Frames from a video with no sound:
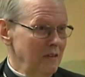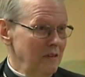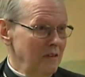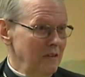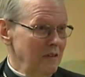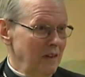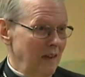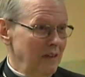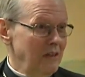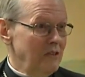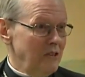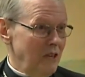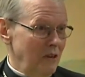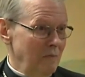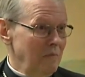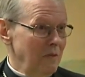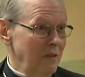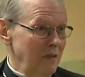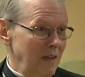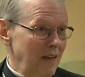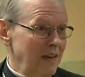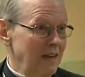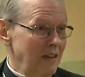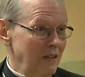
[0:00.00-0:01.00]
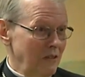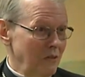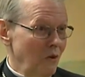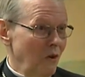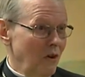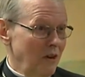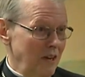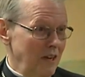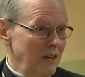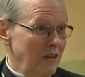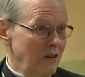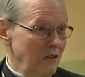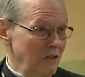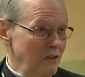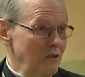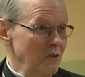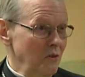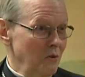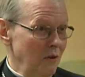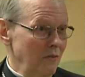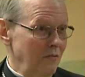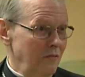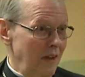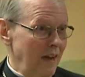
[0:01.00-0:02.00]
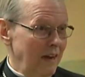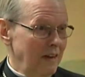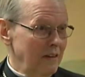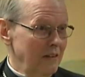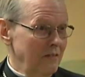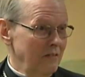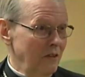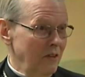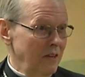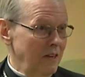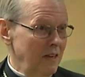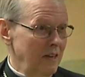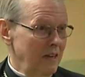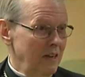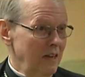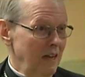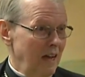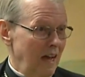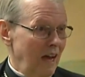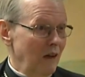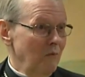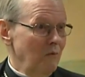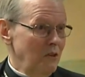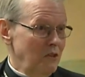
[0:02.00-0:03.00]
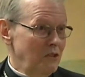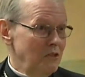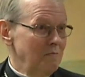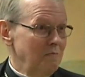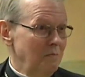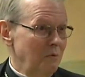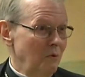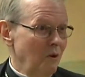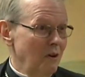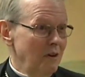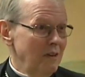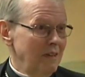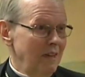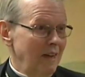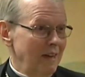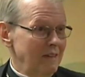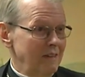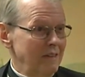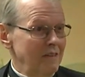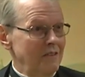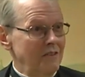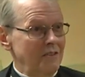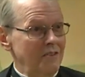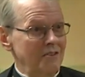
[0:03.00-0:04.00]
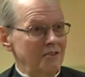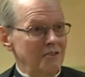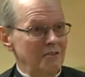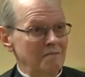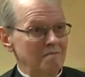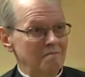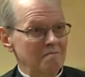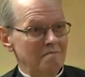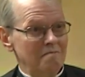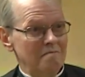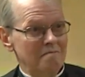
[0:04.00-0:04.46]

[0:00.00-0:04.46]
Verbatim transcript: not something that he thought he could do effectively, I would support that decision.